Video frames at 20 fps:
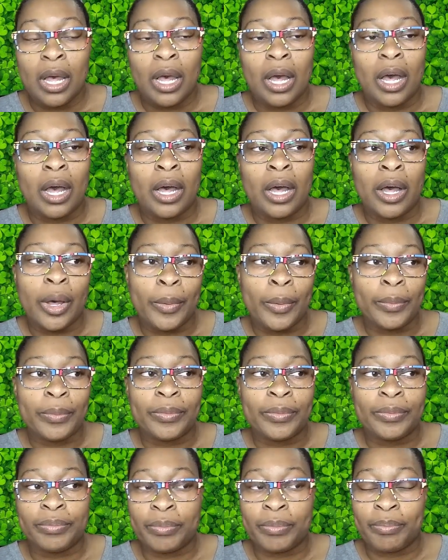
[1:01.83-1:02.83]
Um,
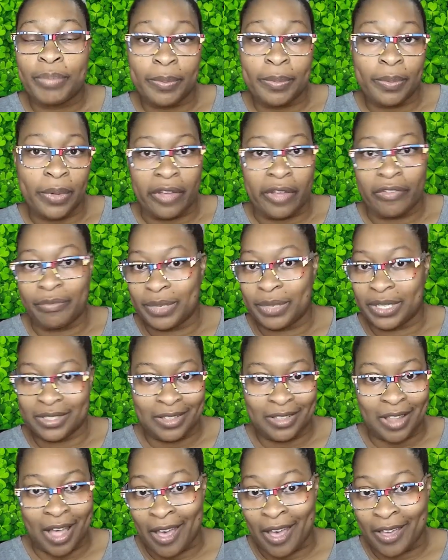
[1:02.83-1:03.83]
people have busy
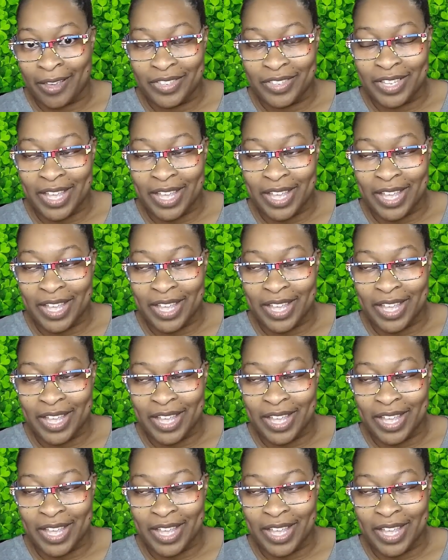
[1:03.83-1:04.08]
lives.